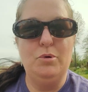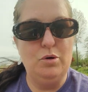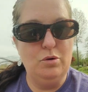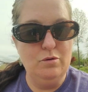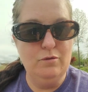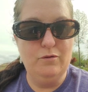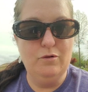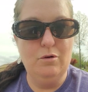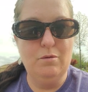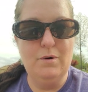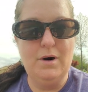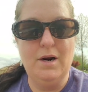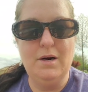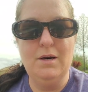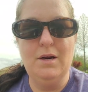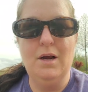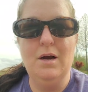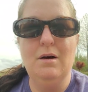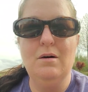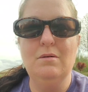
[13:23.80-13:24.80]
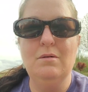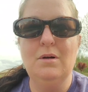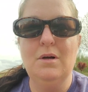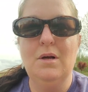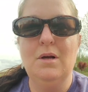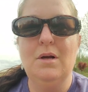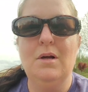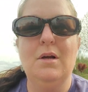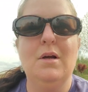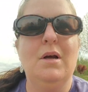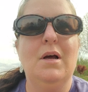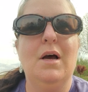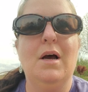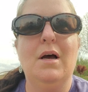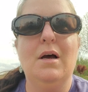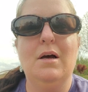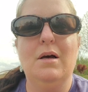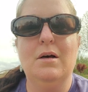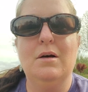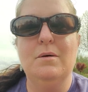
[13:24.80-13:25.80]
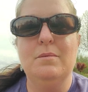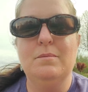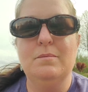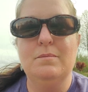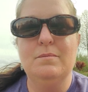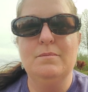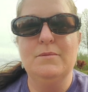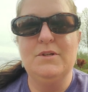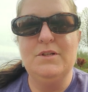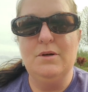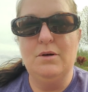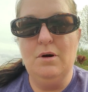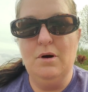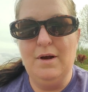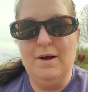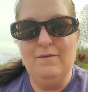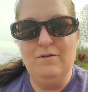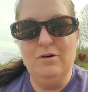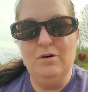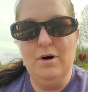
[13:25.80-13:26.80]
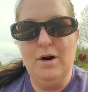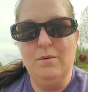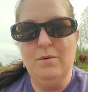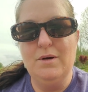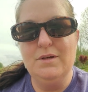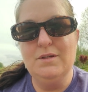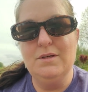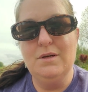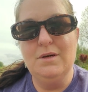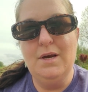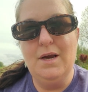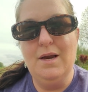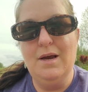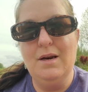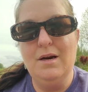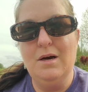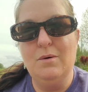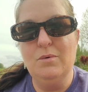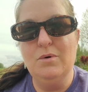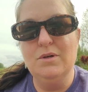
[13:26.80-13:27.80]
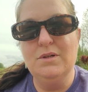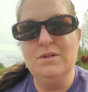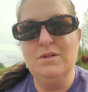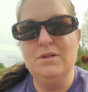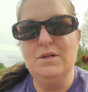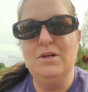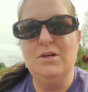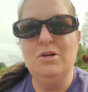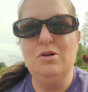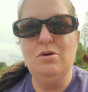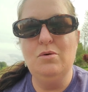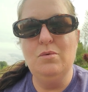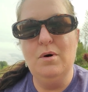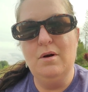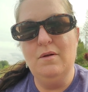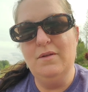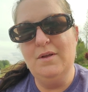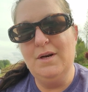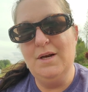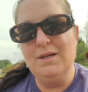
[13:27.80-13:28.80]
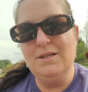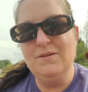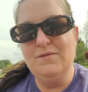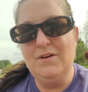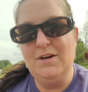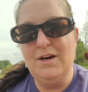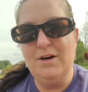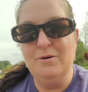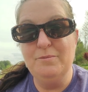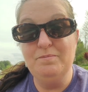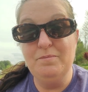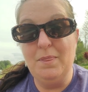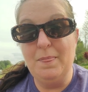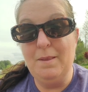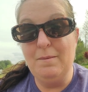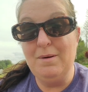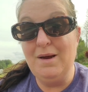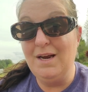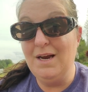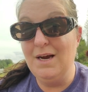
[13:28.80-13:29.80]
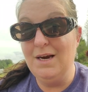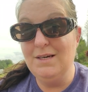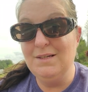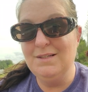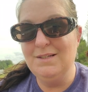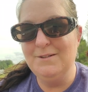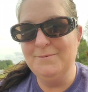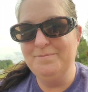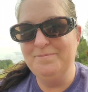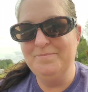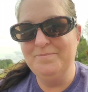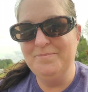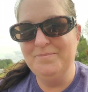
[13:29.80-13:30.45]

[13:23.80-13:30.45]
beautiful right now. So y'all have a great rest of the day, and I will see you on the next video. Bye, guys.